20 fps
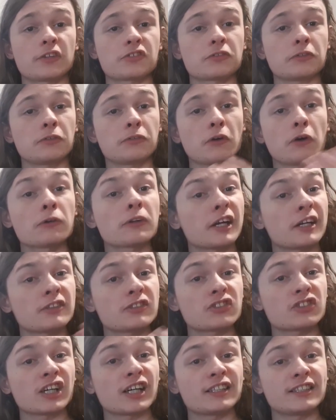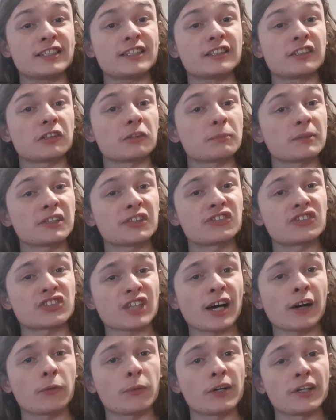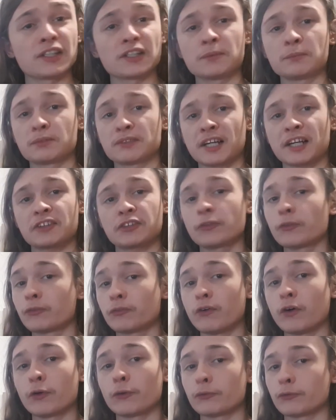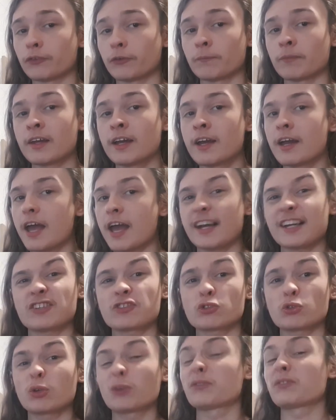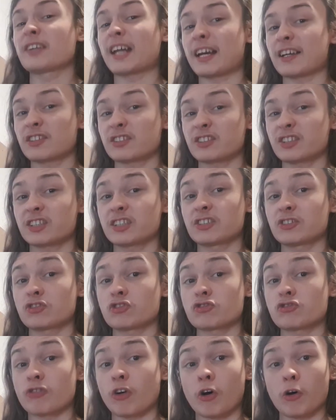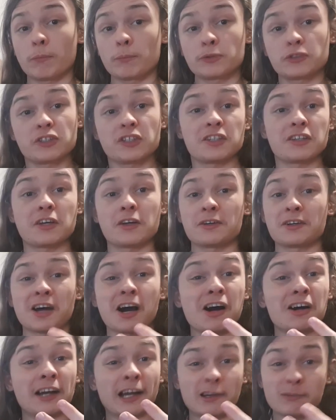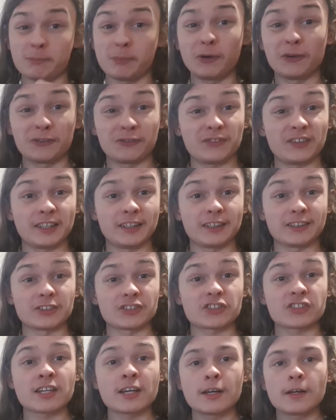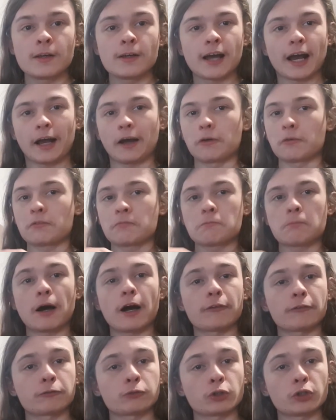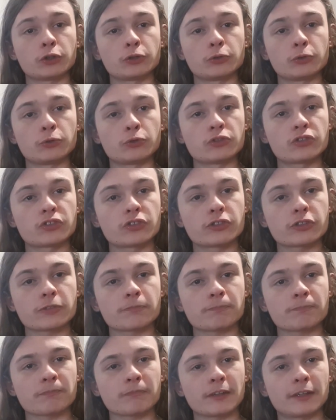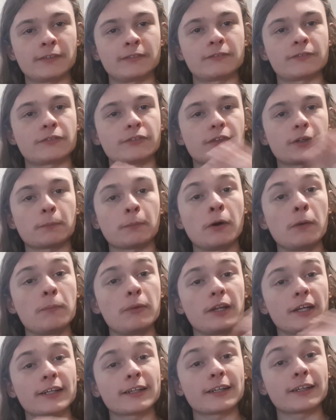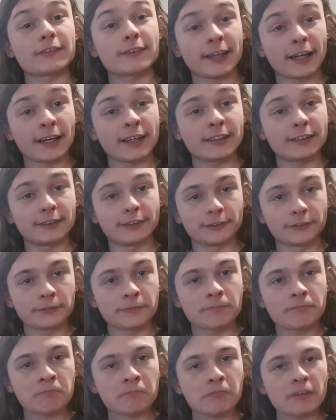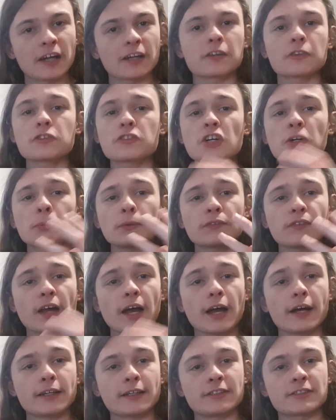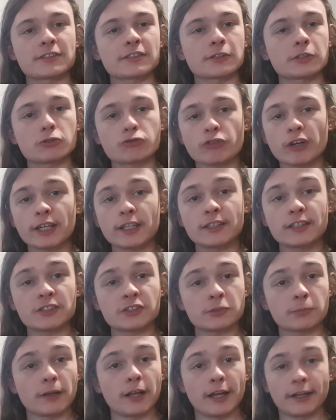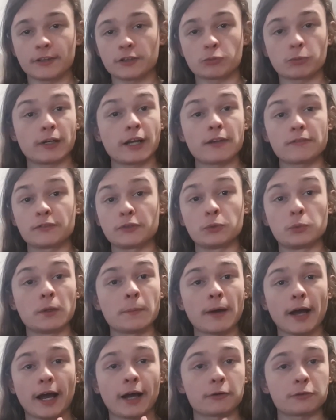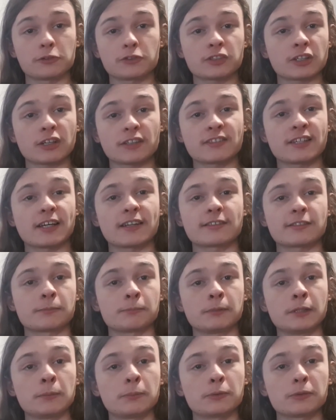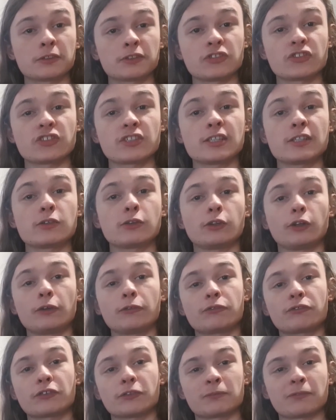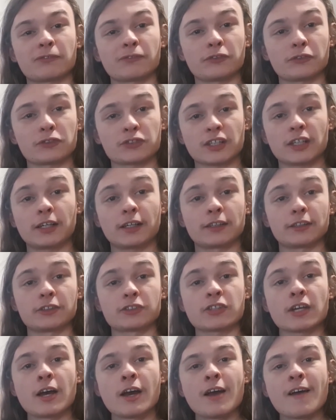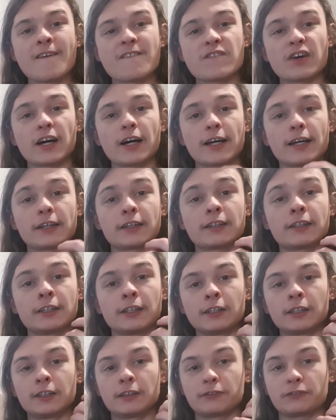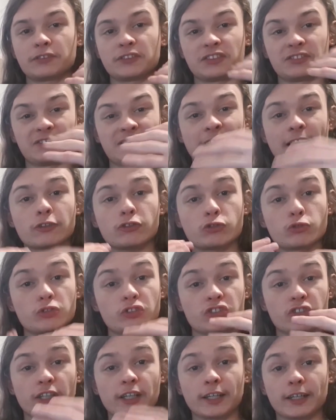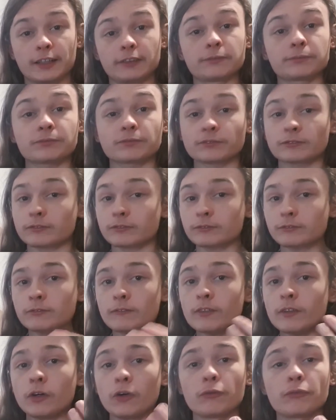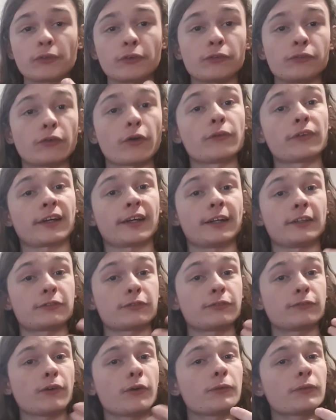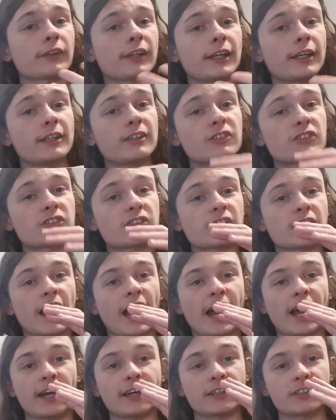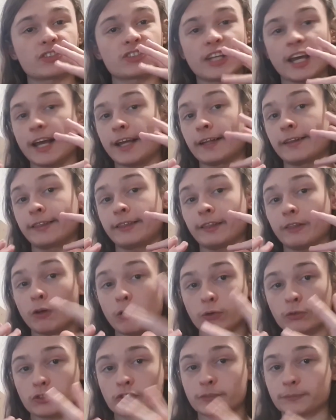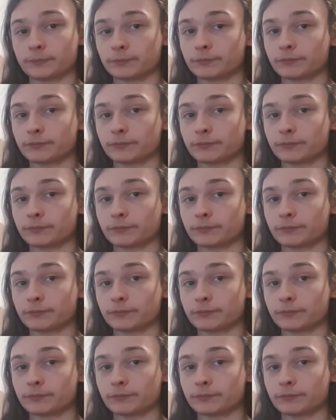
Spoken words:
so the phone case is ideal because that way you can protect your phone from any sort of nasty drops. You know, can't have butterfingers out by the roads in the public now, can you? And on top of that, it's a great display because whenever you whip it out to start texting, people can see your love for Skylanders via the natural design of your phone case. The phone case has a lot